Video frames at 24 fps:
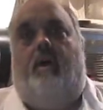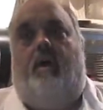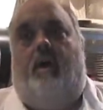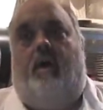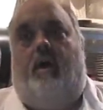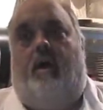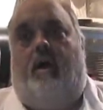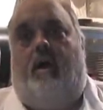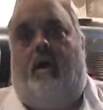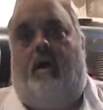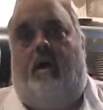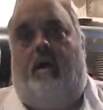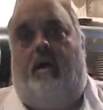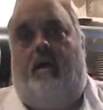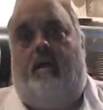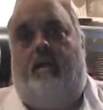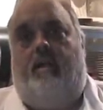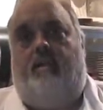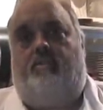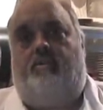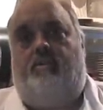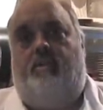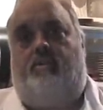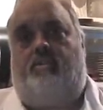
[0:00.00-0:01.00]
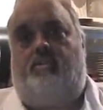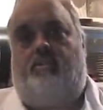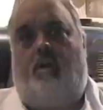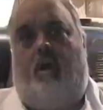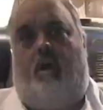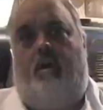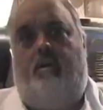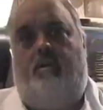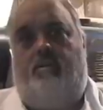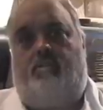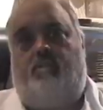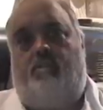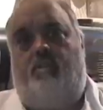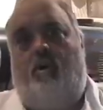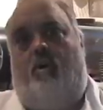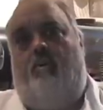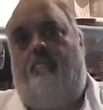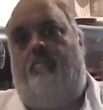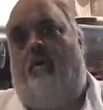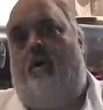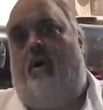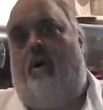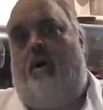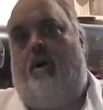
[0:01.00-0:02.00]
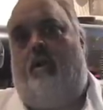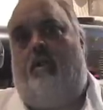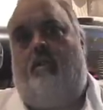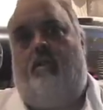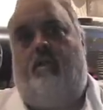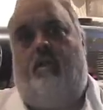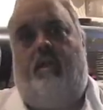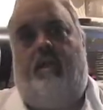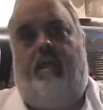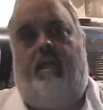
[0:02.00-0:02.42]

Uh, it's just starting to snowball,